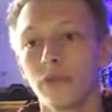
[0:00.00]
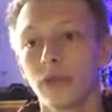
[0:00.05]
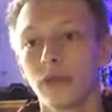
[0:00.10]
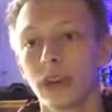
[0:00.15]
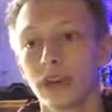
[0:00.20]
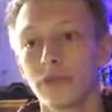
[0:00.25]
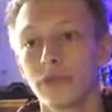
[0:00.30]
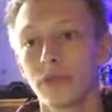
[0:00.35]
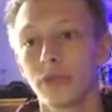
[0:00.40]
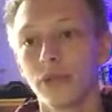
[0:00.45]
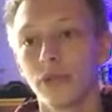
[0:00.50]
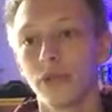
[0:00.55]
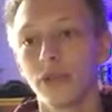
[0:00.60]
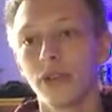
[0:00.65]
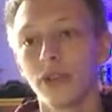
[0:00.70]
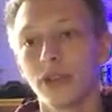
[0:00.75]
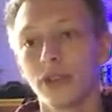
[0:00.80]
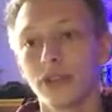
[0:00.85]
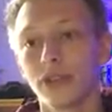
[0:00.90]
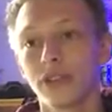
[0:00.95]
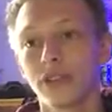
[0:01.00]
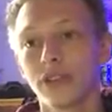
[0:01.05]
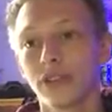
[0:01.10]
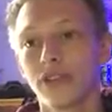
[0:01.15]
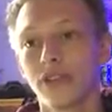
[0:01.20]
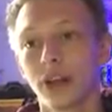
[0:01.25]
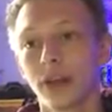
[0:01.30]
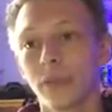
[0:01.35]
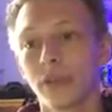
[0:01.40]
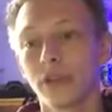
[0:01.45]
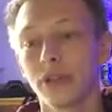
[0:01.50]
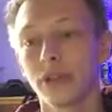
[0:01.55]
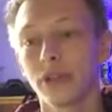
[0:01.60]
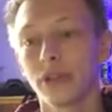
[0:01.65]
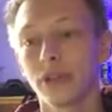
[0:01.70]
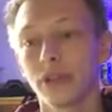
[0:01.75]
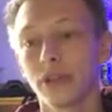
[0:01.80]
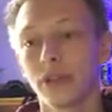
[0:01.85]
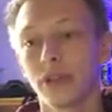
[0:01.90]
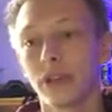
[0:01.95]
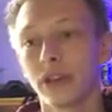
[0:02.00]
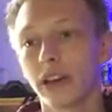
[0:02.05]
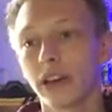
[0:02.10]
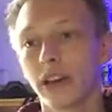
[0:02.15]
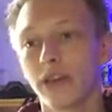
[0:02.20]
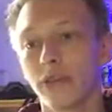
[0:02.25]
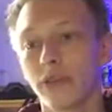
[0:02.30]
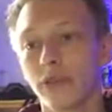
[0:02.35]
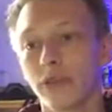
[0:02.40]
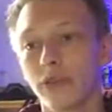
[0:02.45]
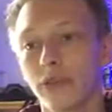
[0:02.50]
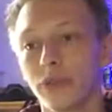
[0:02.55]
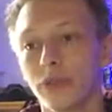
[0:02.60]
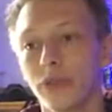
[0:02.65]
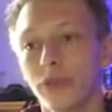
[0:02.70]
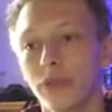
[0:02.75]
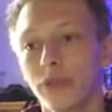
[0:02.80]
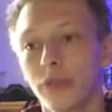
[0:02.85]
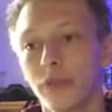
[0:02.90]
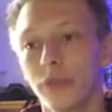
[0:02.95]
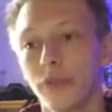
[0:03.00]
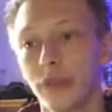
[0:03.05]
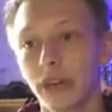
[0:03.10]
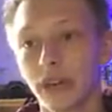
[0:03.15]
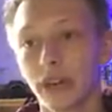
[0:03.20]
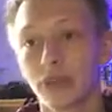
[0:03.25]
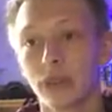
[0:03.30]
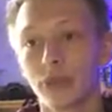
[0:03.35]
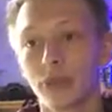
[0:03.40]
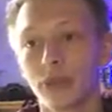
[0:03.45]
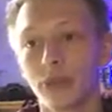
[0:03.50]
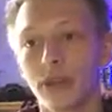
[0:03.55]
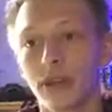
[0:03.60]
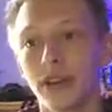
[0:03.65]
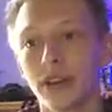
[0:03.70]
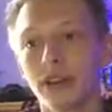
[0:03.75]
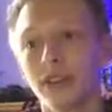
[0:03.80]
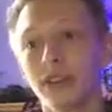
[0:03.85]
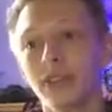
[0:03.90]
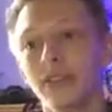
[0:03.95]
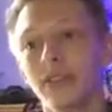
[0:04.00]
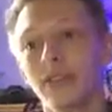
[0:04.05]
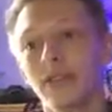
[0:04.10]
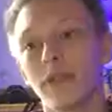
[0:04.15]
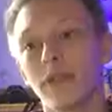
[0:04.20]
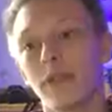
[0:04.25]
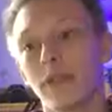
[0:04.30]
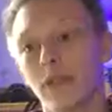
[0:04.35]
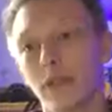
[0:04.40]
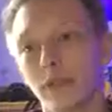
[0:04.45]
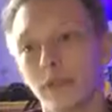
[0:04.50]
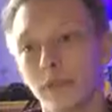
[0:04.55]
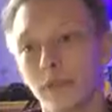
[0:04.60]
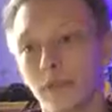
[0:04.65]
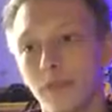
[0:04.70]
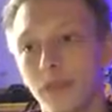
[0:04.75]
less room for your listeners to stop listening or get confused. Make it short and easy to follow.